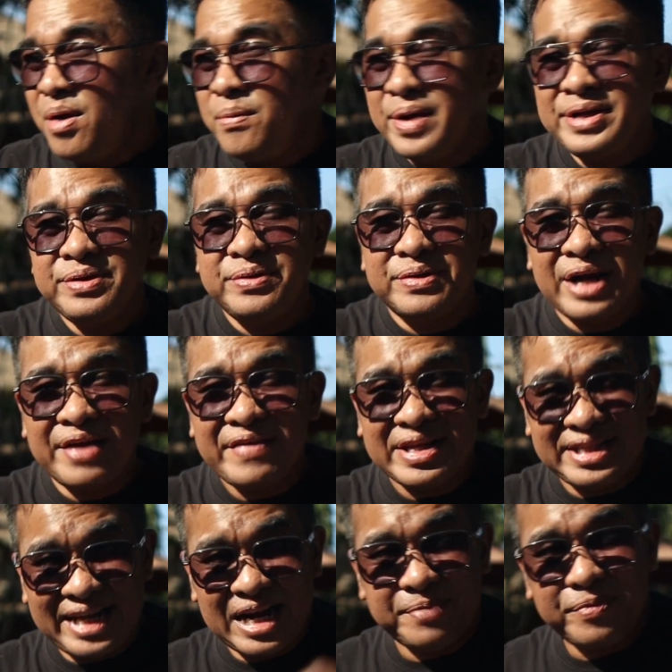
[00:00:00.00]
when you arrive at
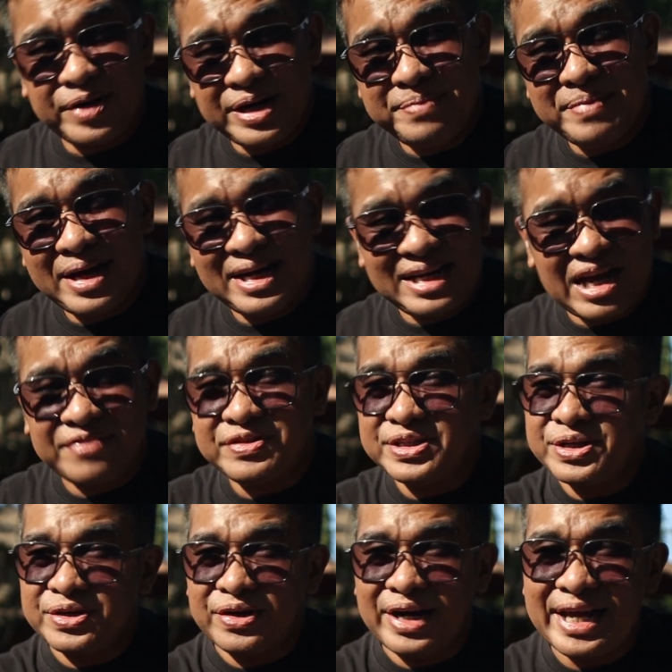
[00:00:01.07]
the airport in Bali after you
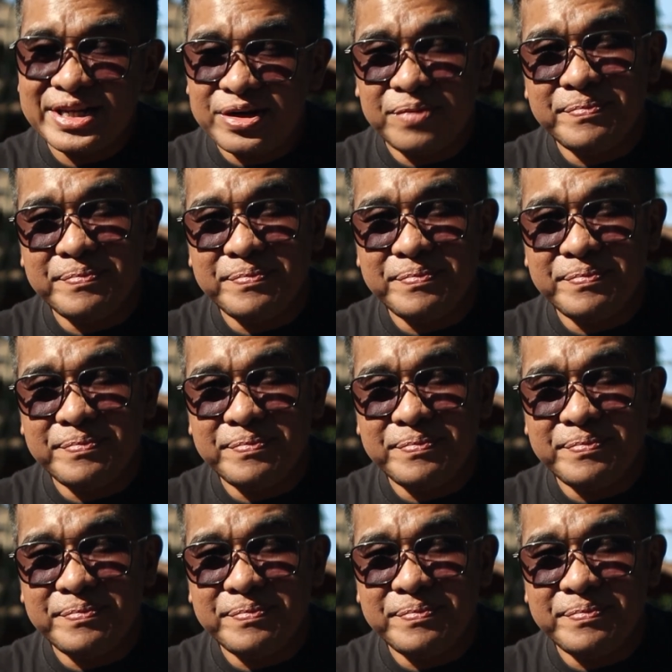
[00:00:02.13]
collect your